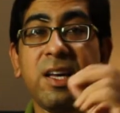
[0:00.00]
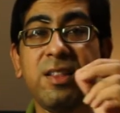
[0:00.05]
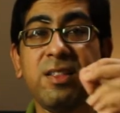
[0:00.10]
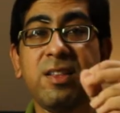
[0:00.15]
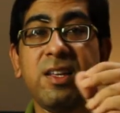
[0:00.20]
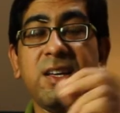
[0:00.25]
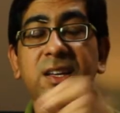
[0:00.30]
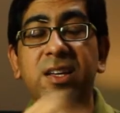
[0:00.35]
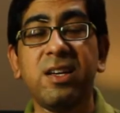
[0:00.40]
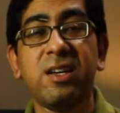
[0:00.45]

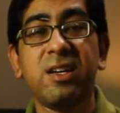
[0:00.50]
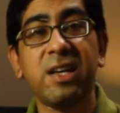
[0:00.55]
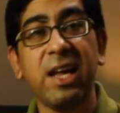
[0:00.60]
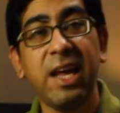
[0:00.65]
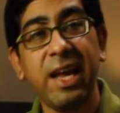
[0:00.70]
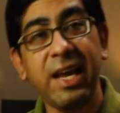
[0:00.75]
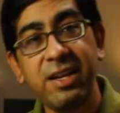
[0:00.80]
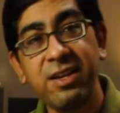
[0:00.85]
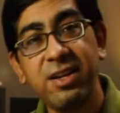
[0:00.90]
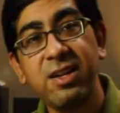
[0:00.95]
In the year
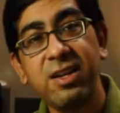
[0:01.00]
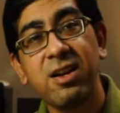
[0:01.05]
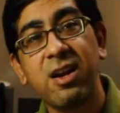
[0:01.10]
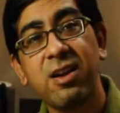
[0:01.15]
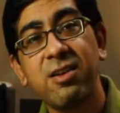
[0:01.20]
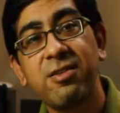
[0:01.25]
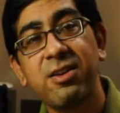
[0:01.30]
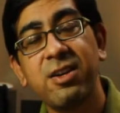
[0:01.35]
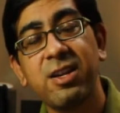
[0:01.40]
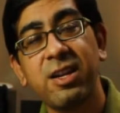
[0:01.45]

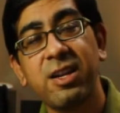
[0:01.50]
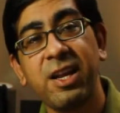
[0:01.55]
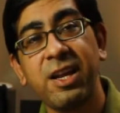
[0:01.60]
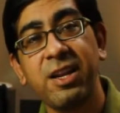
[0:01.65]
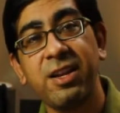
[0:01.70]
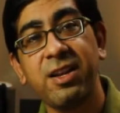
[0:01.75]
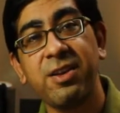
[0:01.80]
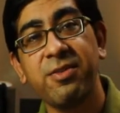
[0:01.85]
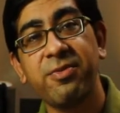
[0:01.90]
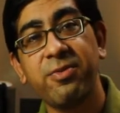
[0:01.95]

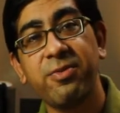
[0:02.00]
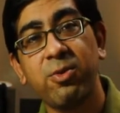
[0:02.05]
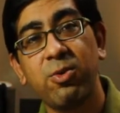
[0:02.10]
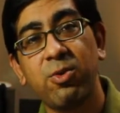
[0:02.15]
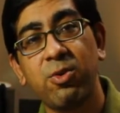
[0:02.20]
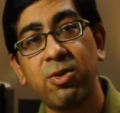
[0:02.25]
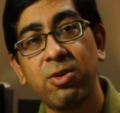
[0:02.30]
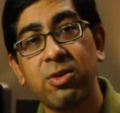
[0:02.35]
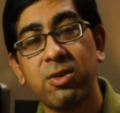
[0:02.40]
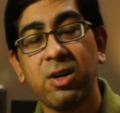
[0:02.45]

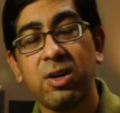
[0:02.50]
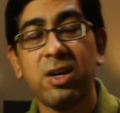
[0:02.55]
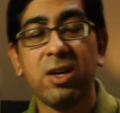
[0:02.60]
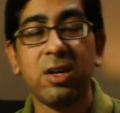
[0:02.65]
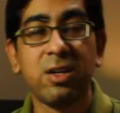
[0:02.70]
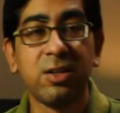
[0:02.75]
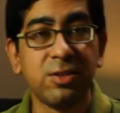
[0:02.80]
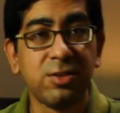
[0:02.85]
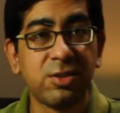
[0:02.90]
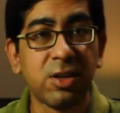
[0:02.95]
1884,
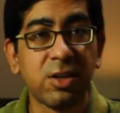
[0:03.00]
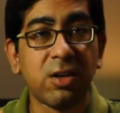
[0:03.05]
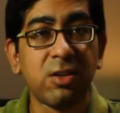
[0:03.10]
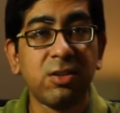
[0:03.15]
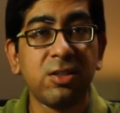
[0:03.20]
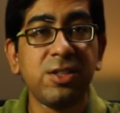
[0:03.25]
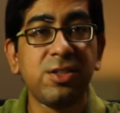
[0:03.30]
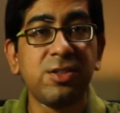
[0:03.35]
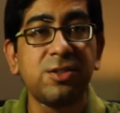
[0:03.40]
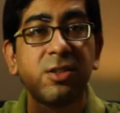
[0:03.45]

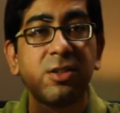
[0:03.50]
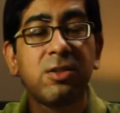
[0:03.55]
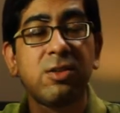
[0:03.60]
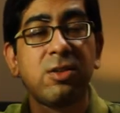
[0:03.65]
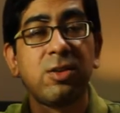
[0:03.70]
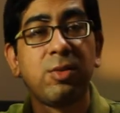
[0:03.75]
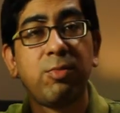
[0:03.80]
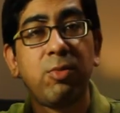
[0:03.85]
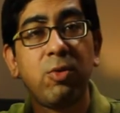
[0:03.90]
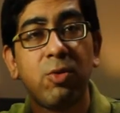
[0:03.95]
Jagadish
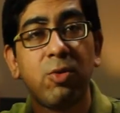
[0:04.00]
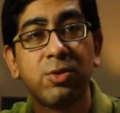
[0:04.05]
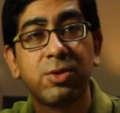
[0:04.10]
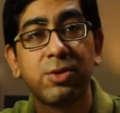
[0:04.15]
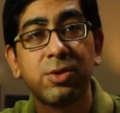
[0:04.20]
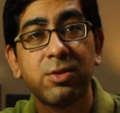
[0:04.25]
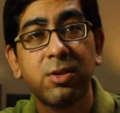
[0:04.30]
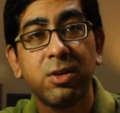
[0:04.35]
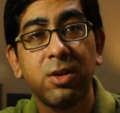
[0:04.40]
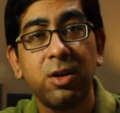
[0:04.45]
Chandra
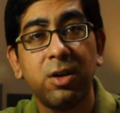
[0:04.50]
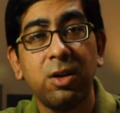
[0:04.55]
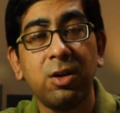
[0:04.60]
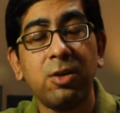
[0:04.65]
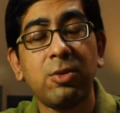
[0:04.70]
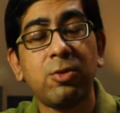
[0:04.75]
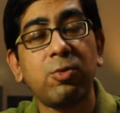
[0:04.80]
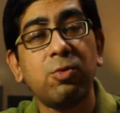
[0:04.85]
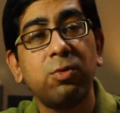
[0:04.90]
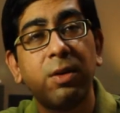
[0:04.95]
Bose,
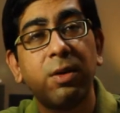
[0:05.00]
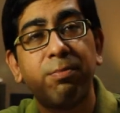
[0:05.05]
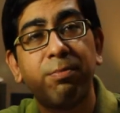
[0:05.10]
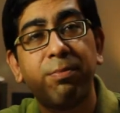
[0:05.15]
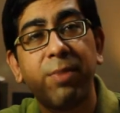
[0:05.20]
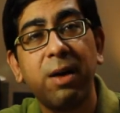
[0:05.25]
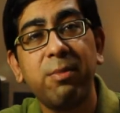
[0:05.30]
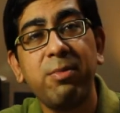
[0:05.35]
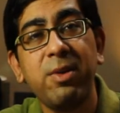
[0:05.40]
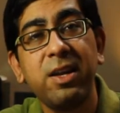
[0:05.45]
through a
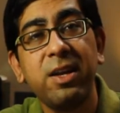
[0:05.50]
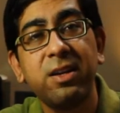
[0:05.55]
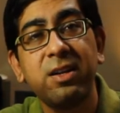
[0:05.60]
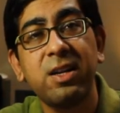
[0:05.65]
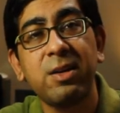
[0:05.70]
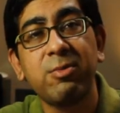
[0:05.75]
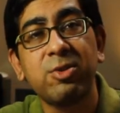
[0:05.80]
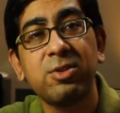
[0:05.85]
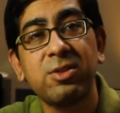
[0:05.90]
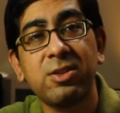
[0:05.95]

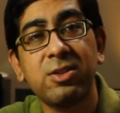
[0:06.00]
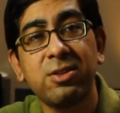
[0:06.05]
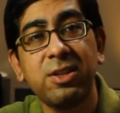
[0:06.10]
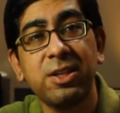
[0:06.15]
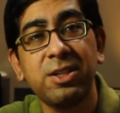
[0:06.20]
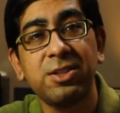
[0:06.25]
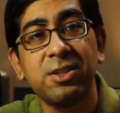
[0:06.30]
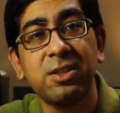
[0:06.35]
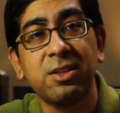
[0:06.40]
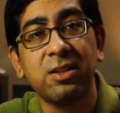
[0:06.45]
public
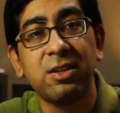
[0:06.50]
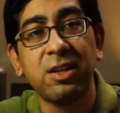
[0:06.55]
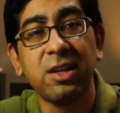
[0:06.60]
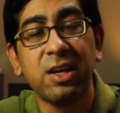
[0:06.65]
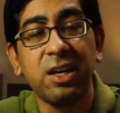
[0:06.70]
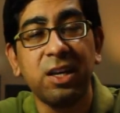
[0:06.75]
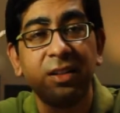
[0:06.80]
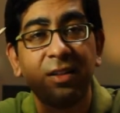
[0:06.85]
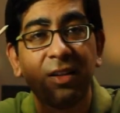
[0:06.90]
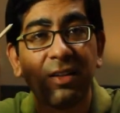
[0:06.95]

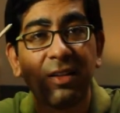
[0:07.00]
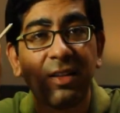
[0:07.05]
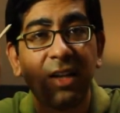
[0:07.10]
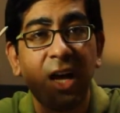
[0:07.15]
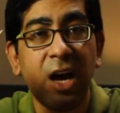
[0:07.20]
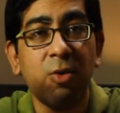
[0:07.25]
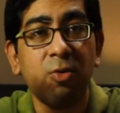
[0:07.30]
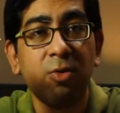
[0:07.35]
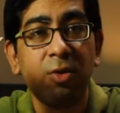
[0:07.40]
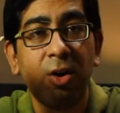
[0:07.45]
demonstration in the
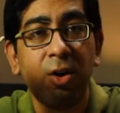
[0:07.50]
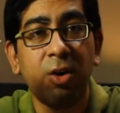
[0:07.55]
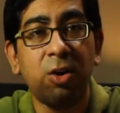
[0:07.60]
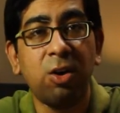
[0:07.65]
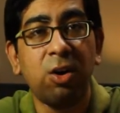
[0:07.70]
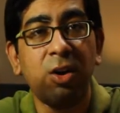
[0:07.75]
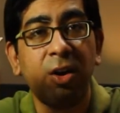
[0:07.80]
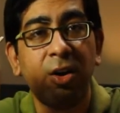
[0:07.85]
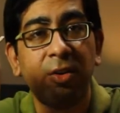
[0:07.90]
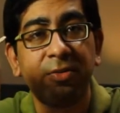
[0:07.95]
town
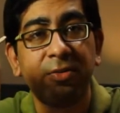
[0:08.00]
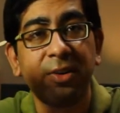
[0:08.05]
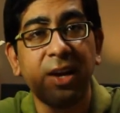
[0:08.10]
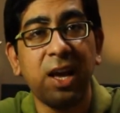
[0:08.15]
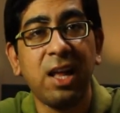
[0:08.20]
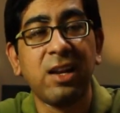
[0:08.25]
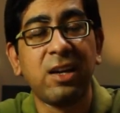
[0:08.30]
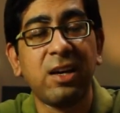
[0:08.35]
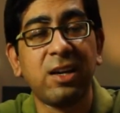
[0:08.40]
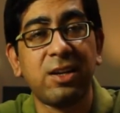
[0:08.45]
hall
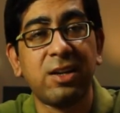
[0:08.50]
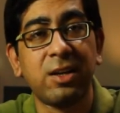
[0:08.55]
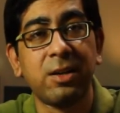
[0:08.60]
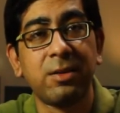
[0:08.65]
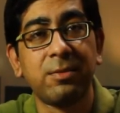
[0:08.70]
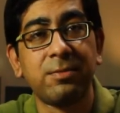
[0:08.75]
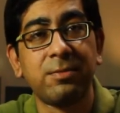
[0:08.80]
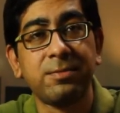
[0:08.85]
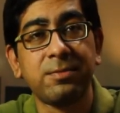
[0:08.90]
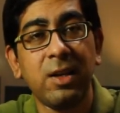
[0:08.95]
of
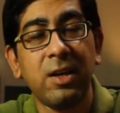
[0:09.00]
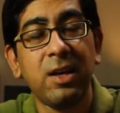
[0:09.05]
Calcutta,